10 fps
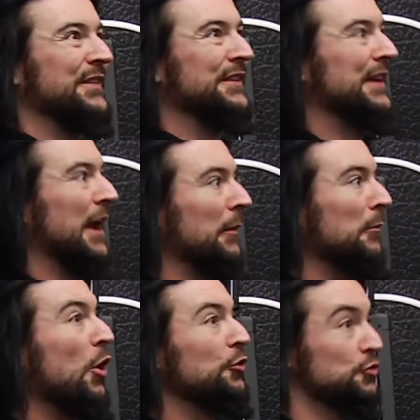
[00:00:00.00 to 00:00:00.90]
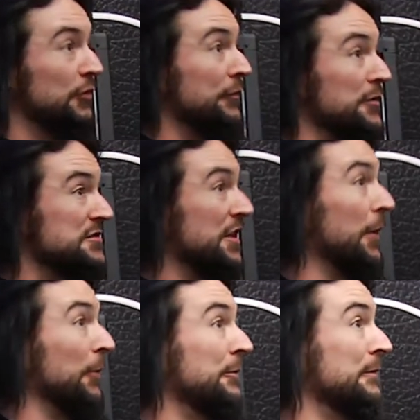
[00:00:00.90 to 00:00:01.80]
you get a more driven
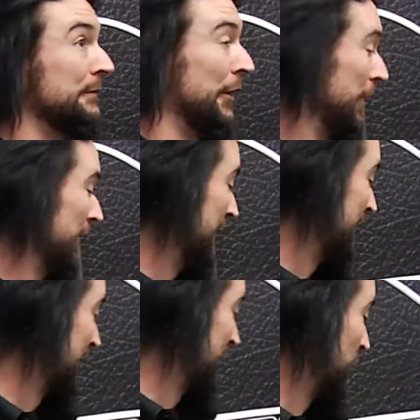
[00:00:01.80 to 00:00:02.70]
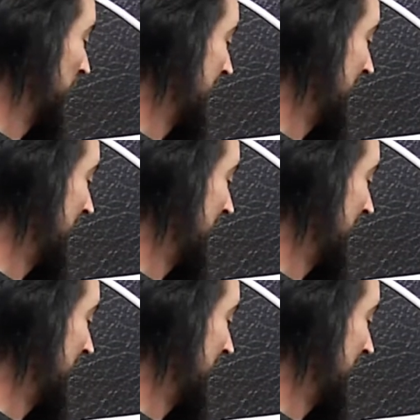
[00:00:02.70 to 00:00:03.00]
tone earlier. So we can